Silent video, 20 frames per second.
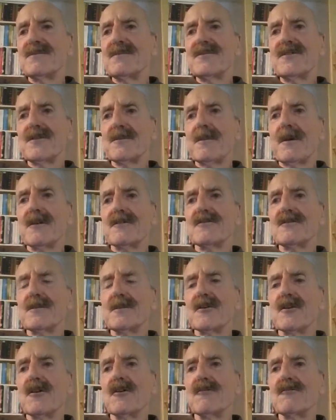supposed to
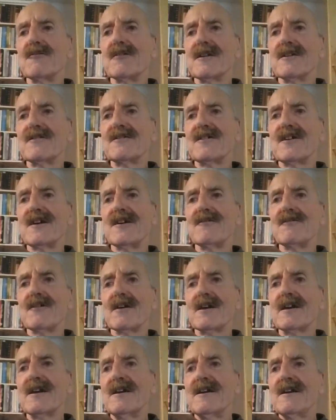be
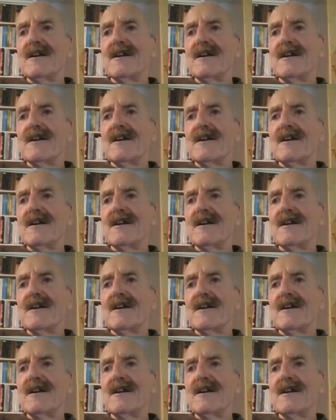orienteering.